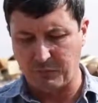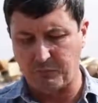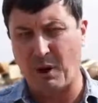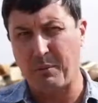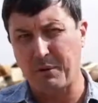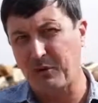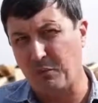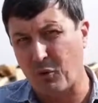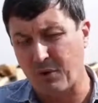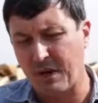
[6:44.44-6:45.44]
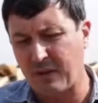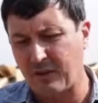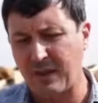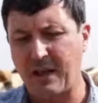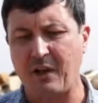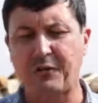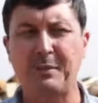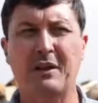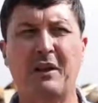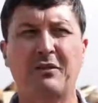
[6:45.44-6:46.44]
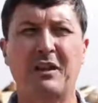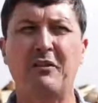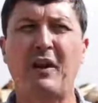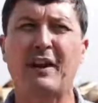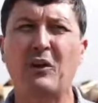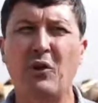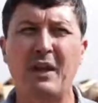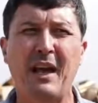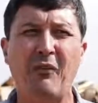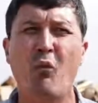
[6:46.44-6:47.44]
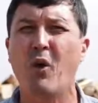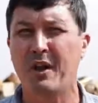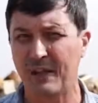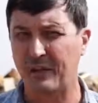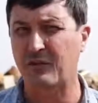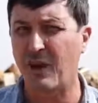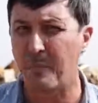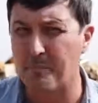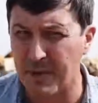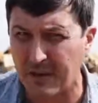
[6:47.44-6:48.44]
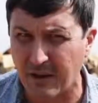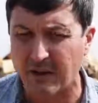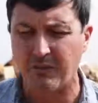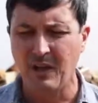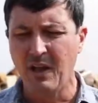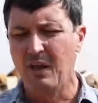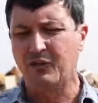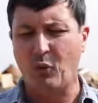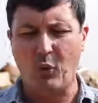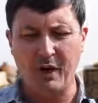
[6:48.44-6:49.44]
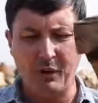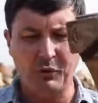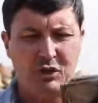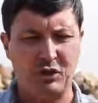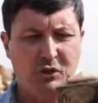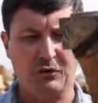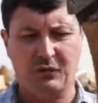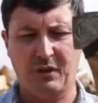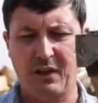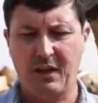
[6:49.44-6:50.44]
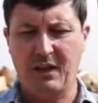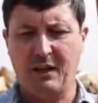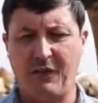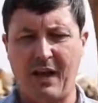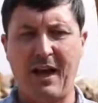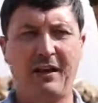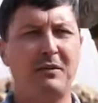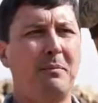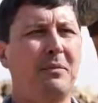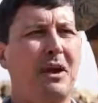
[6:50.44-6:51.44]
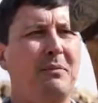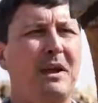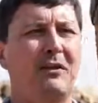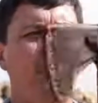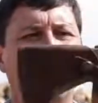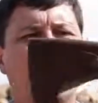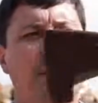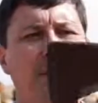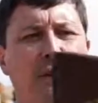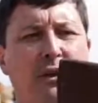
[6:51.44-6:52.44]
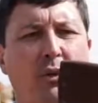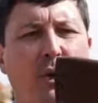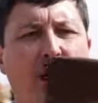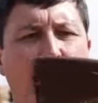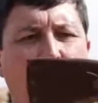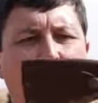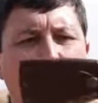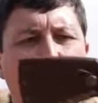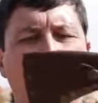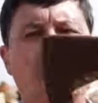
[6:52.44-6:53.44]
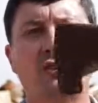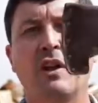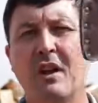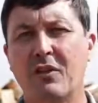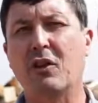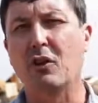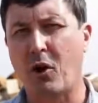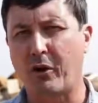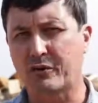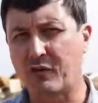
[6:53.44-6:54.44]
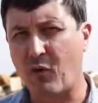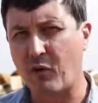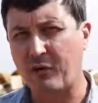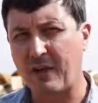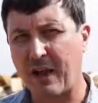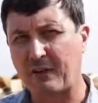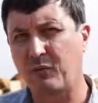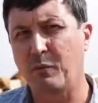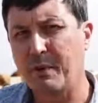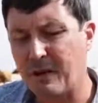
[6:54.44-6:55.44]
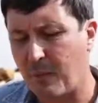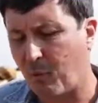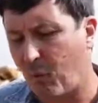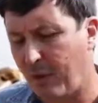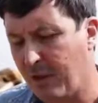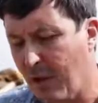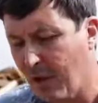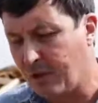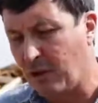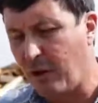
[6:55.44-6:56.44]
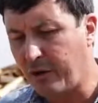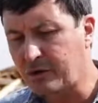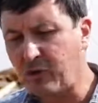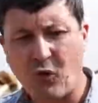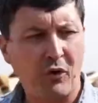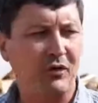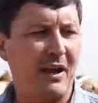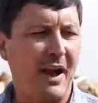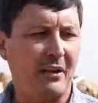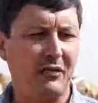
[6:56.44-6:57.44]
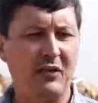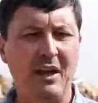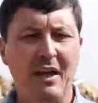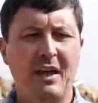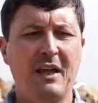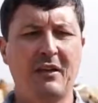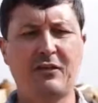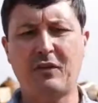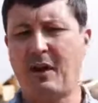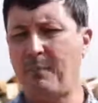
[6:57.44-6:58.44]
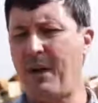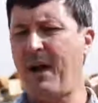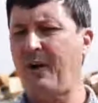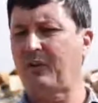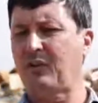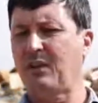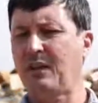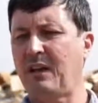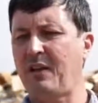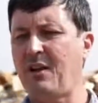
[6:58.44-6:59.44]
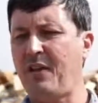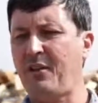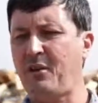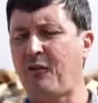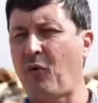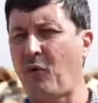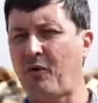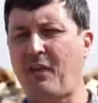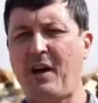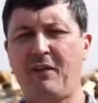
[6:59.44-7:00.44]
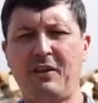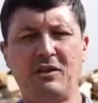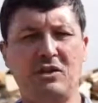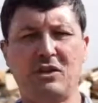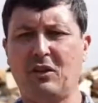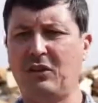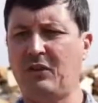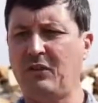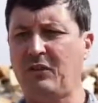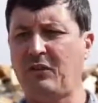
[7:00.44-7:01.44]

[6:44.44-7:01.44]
probably use more than anything else, because if I could only have one, that's not big enough. So what I would choose, if I had to come down to it, would be the Grand Force Brooks. The large forest axe would be number 1. The large forest axe is about another 4 or 5 inches,